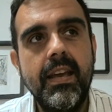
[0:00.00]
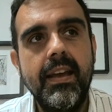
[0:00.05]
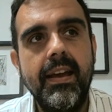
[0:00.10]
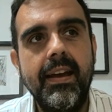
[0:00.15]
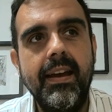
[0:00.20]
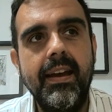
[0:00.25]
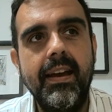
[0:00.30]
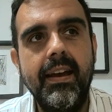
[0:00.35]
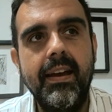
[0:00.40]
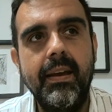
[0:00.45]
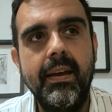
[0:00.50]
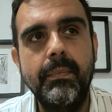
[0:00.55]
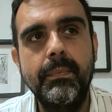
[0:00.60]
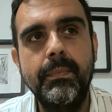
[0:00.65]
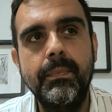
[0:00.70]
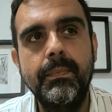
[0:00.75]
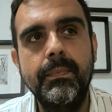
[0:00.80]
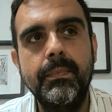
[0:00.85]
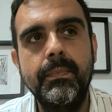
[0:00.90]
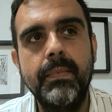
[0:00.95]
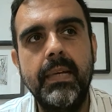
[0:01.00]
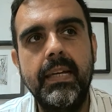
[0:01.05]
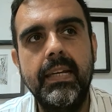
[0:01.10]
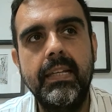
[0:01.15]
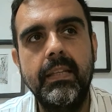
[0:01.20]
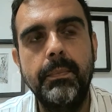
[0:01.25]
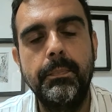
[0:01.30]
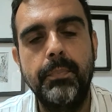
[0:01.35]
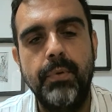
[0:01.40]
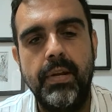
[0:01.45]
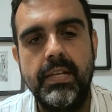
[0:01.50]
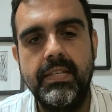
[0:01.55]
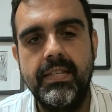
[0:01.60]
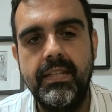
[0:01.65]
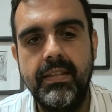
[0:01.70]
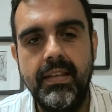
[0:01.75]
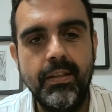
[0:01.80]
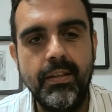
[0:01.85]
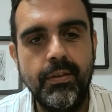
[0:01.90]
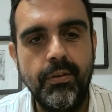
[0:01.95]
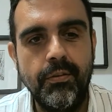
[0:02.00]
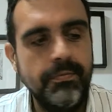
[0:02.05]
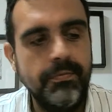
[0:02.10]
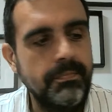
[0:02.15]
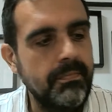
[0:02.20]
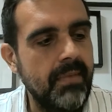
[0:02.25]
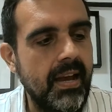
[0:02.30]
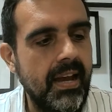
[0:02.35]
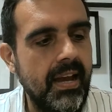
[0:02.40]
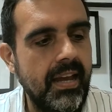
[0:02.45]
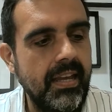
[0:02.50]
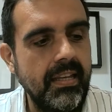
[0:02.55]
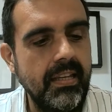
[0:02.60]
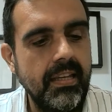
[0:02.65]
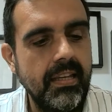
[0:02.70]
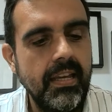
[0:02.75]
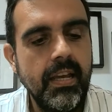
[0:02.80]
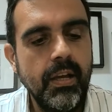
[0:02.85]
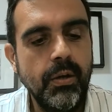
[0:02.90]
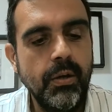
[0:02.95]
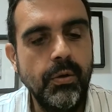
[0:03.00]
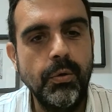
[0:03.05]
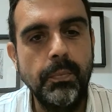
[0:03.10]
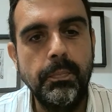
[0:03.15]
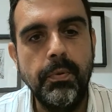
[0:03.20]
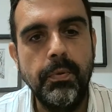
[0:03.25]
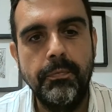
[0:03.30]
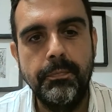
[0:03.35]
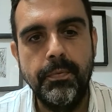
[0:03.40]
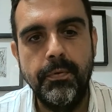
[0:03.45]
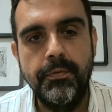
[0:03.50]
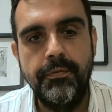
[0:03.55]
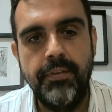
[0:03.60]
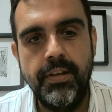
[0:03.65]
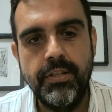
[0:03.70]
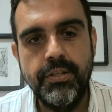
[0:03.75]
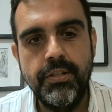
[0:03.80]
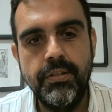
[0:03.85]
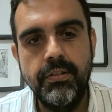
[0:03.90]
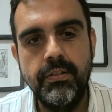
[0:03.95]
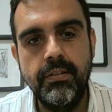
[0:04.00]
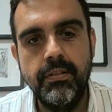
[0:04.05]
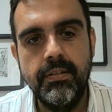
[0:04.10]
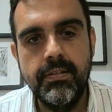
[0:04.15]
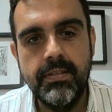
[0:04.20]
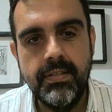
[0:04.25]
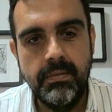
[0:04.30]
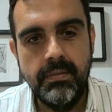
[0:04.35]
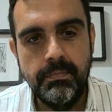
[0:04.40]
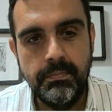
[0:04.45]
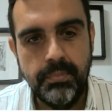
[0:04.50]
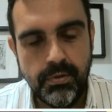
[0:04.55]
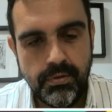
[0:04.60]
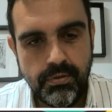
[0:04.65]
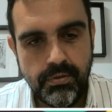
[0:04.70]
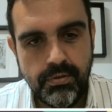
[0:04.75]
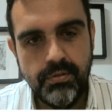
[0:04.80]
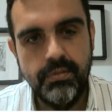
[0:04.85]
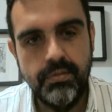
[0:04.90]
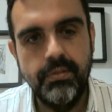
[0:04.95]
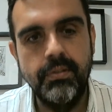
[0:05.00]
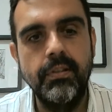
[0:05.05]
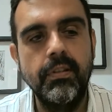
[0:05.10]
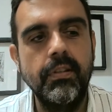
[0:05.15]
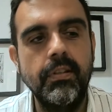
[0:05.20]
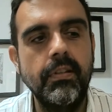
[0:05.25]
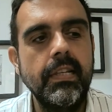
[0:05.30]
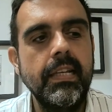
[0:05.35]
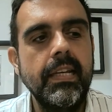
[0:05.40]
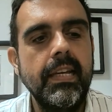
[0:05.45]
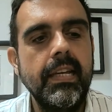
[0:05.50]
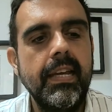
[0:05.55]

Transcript: I'm uh, the president of my group of professionals in Portugal.